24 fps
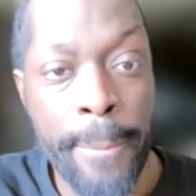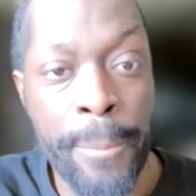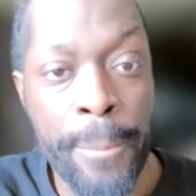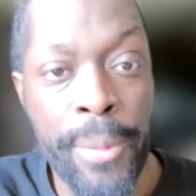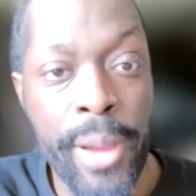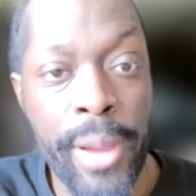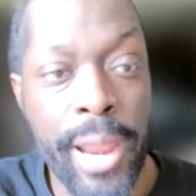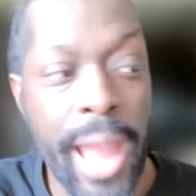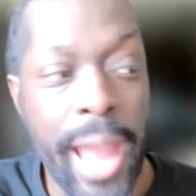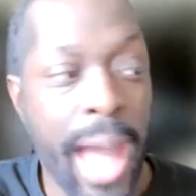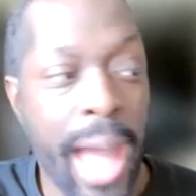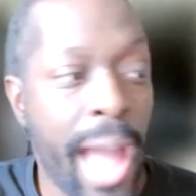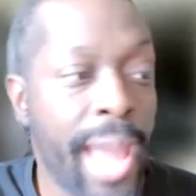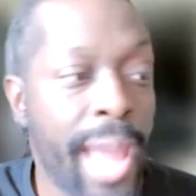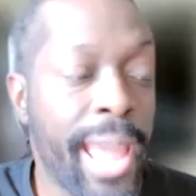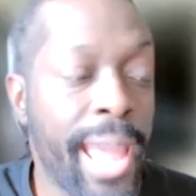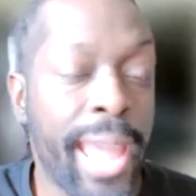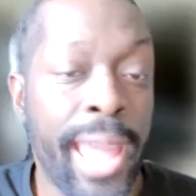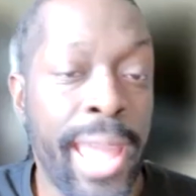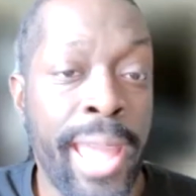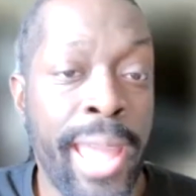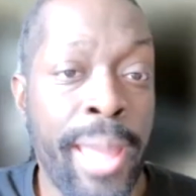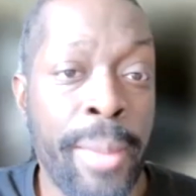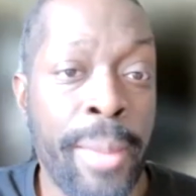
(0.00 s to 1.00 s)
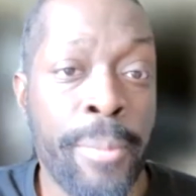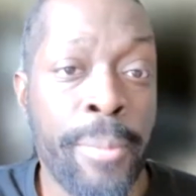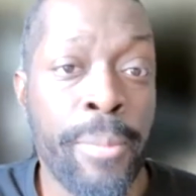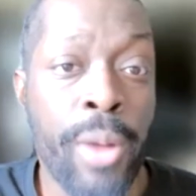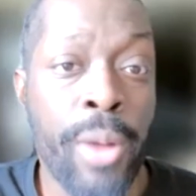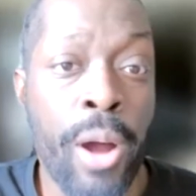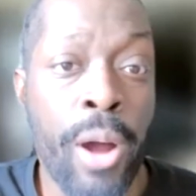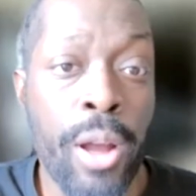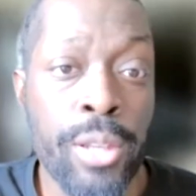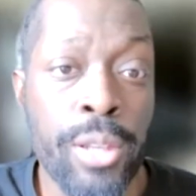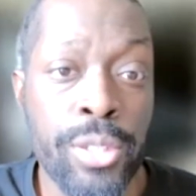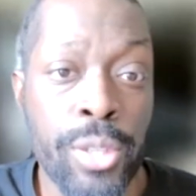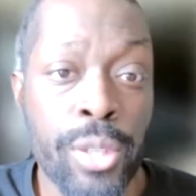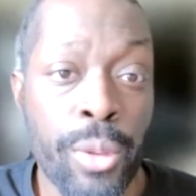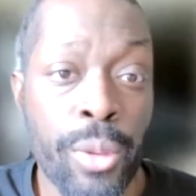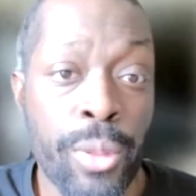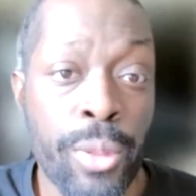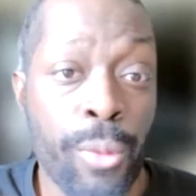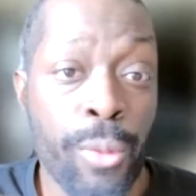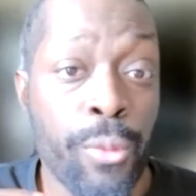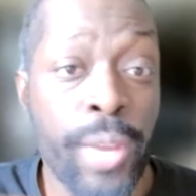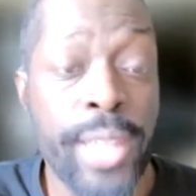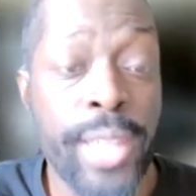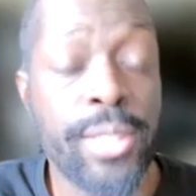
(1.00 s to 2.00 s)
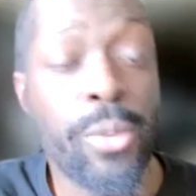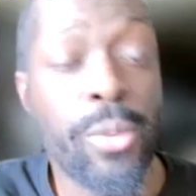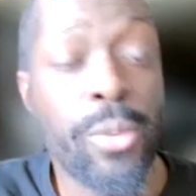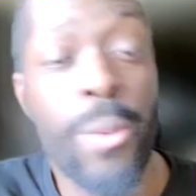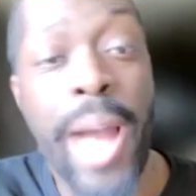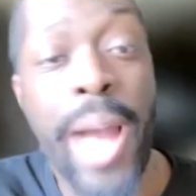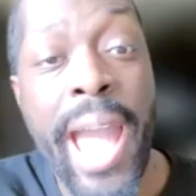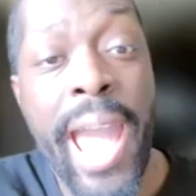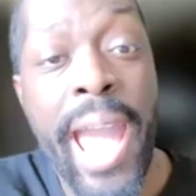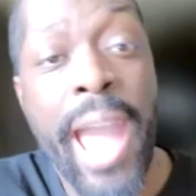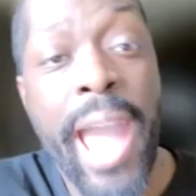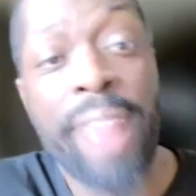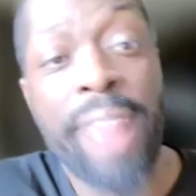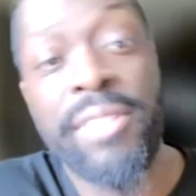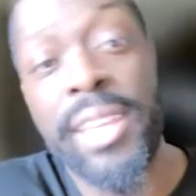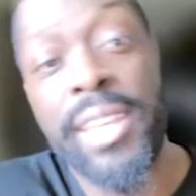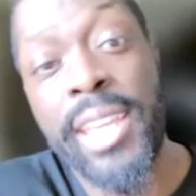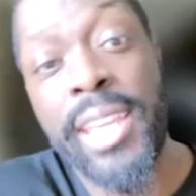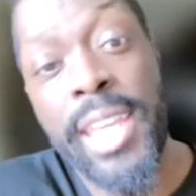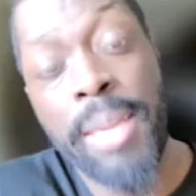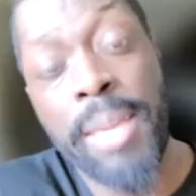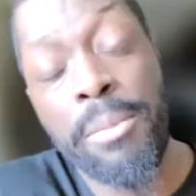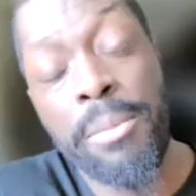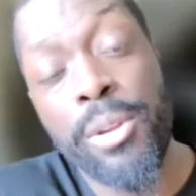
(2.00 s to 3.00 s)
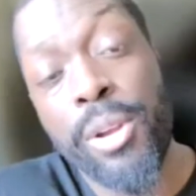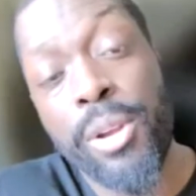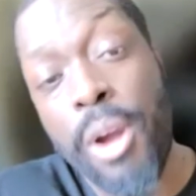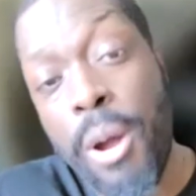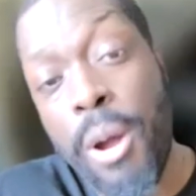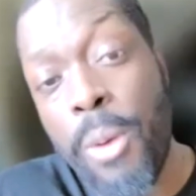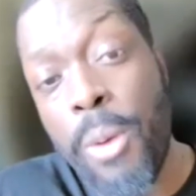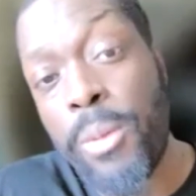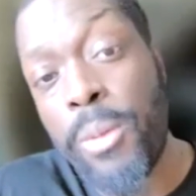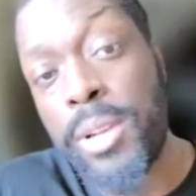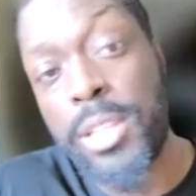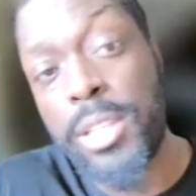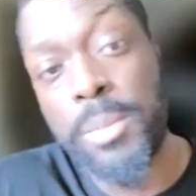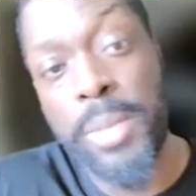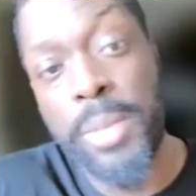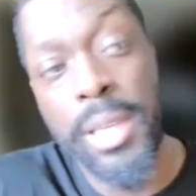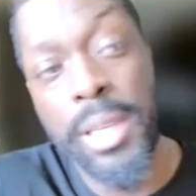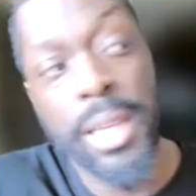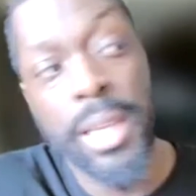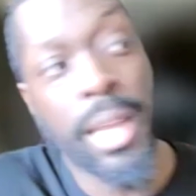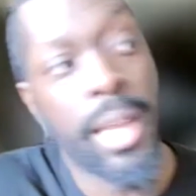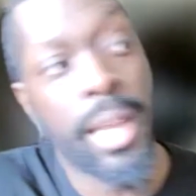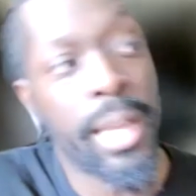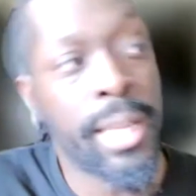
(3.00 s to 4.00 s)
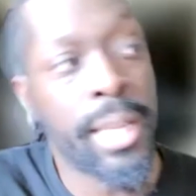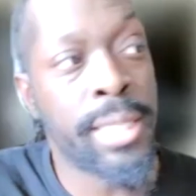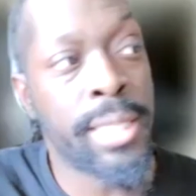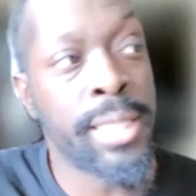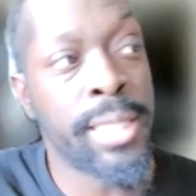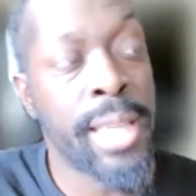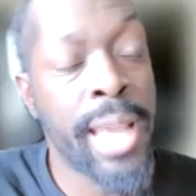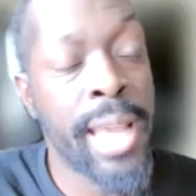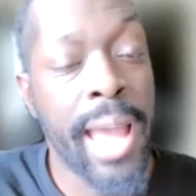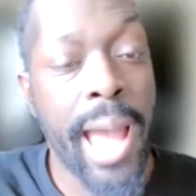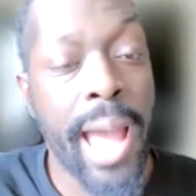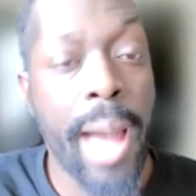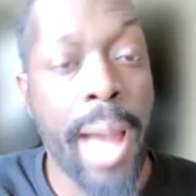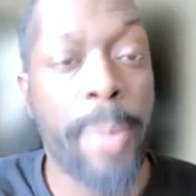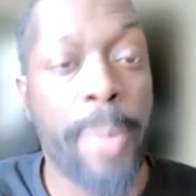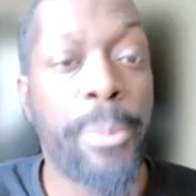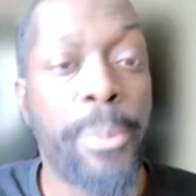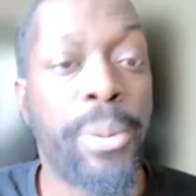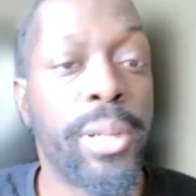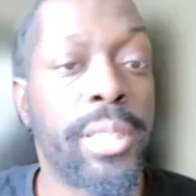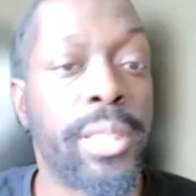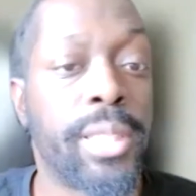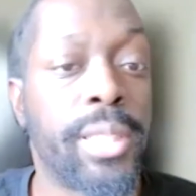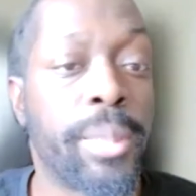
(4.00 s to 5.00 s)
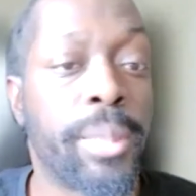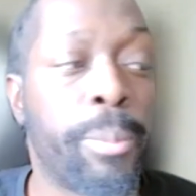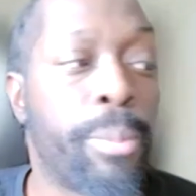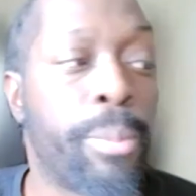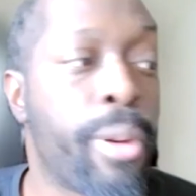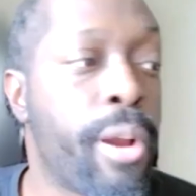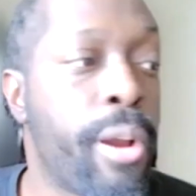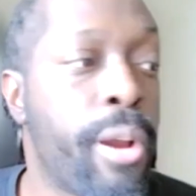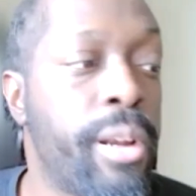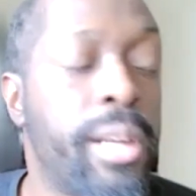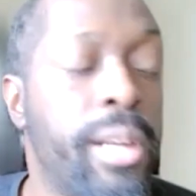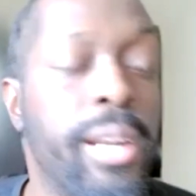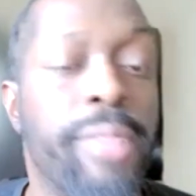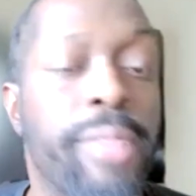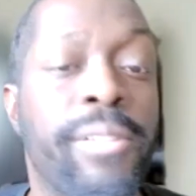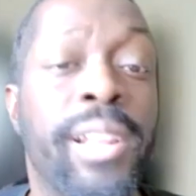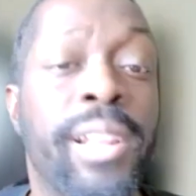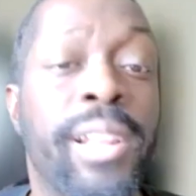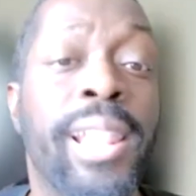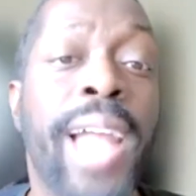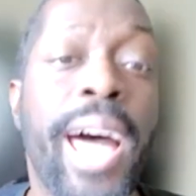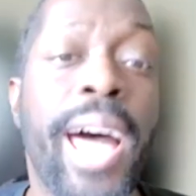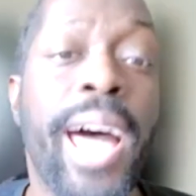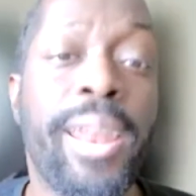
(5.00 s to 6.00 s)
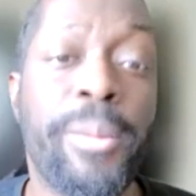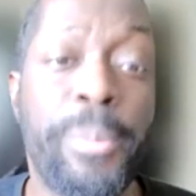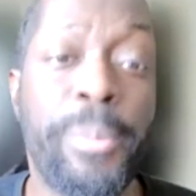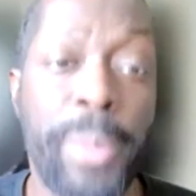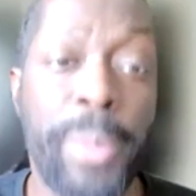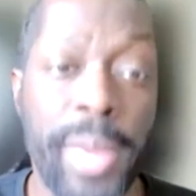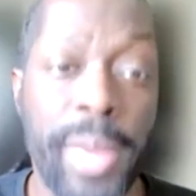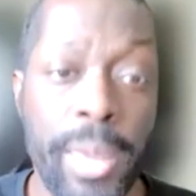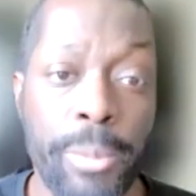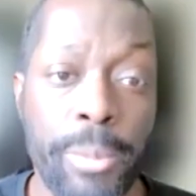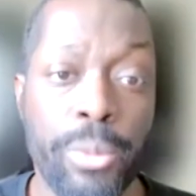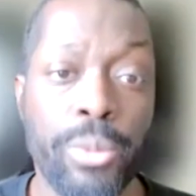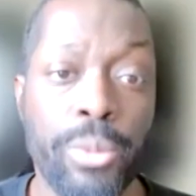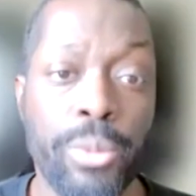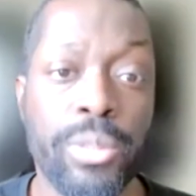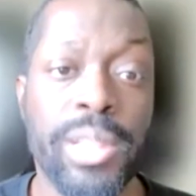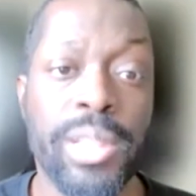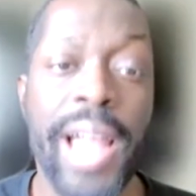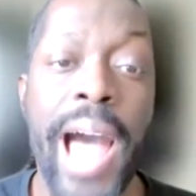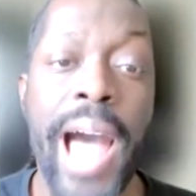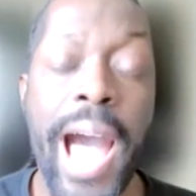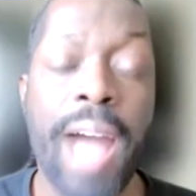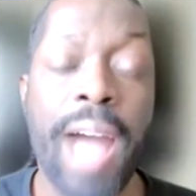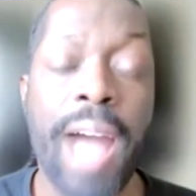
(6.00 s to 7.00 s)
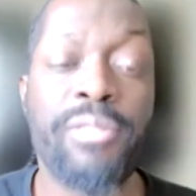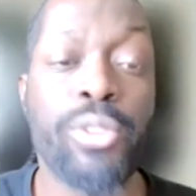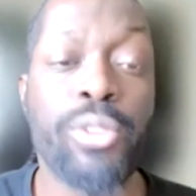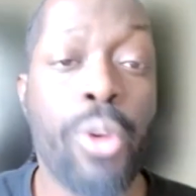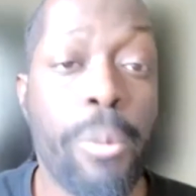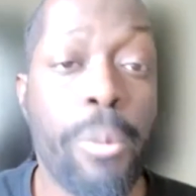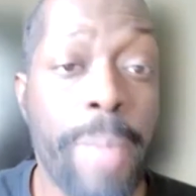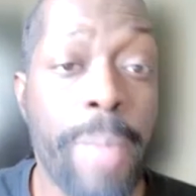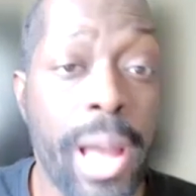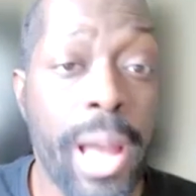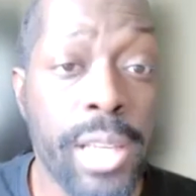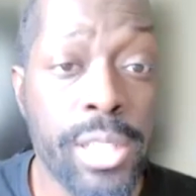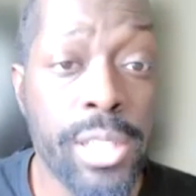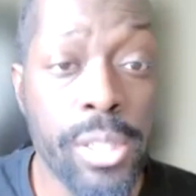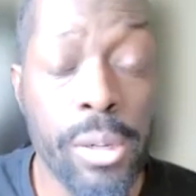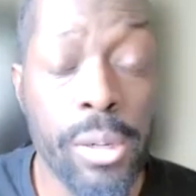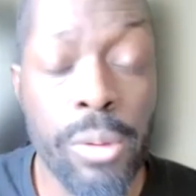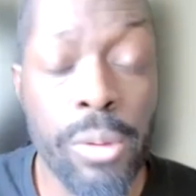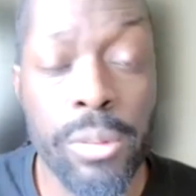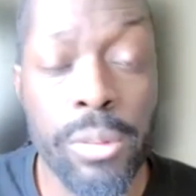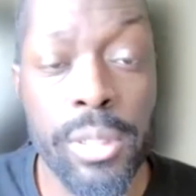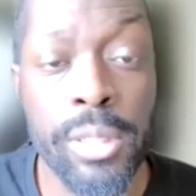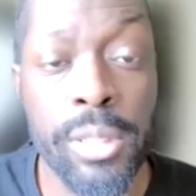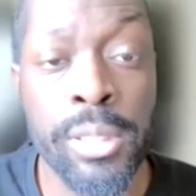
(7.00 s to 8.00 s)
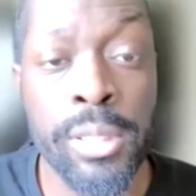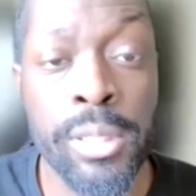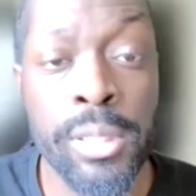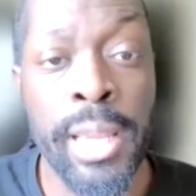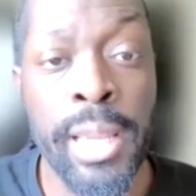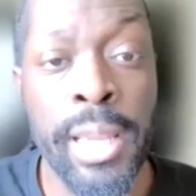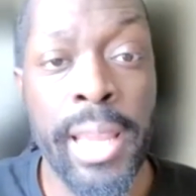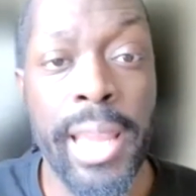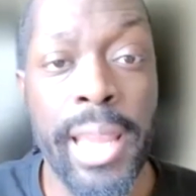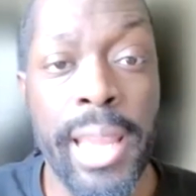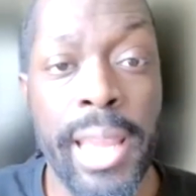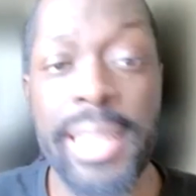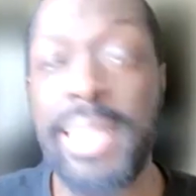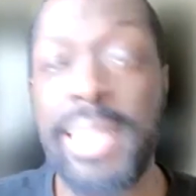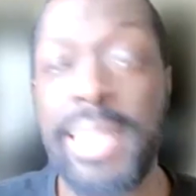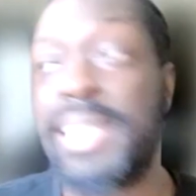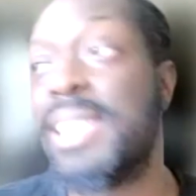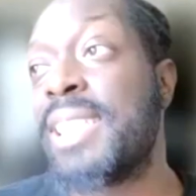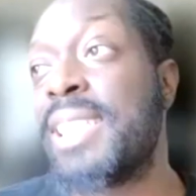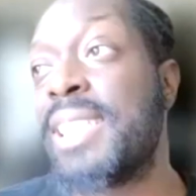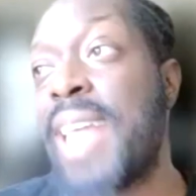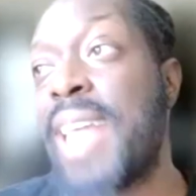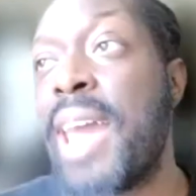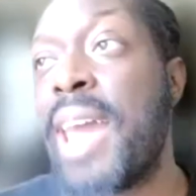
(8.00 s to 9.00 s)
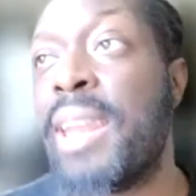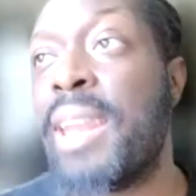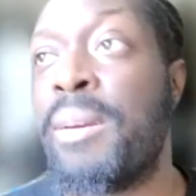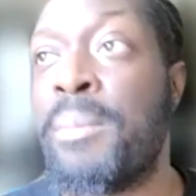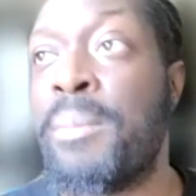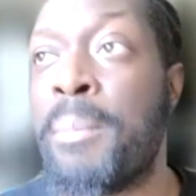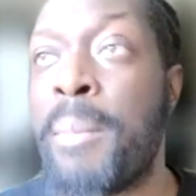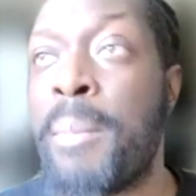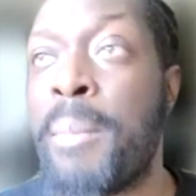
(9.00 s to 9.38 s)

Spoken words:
But I am also, the reason why I have to keep going is because I put the burden of a lot of people's lives on my shoulders. And this is kind of